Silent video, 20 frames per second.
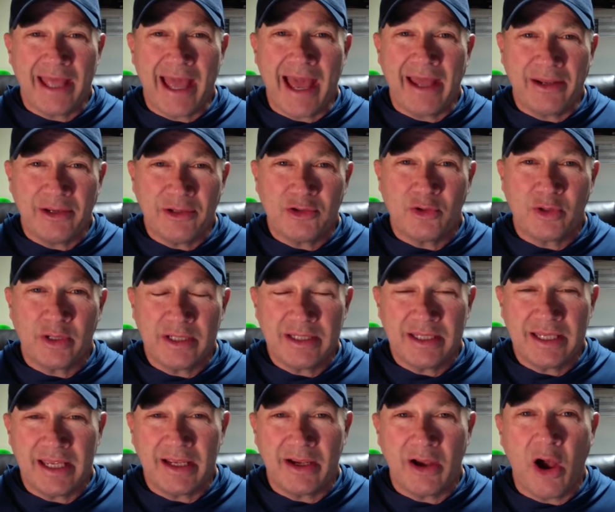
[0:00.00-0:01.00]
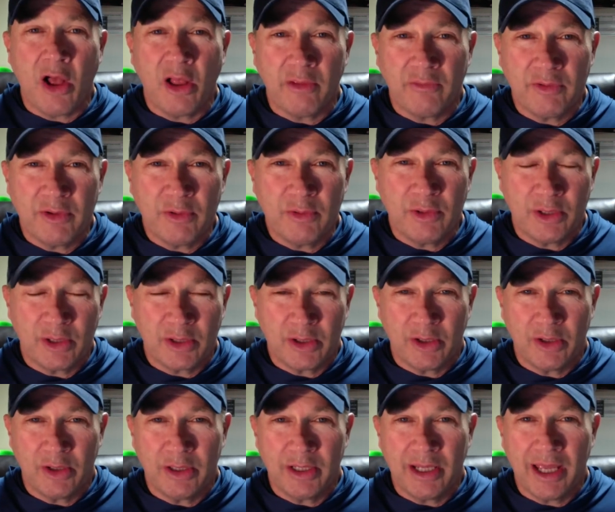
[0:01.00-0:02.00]
that and enjoyed seeing all of you that
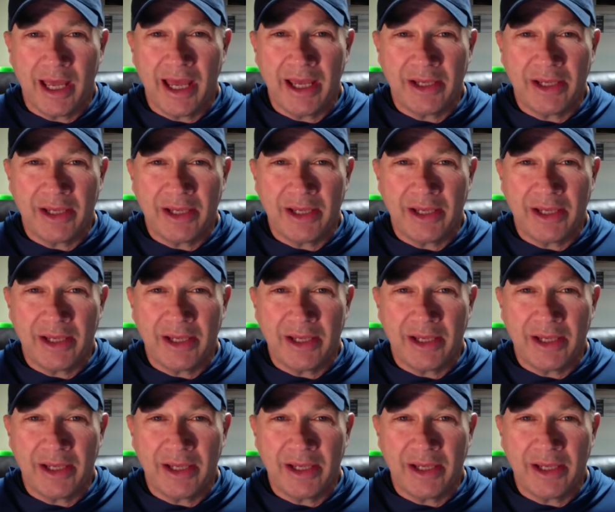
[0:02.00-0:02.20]
could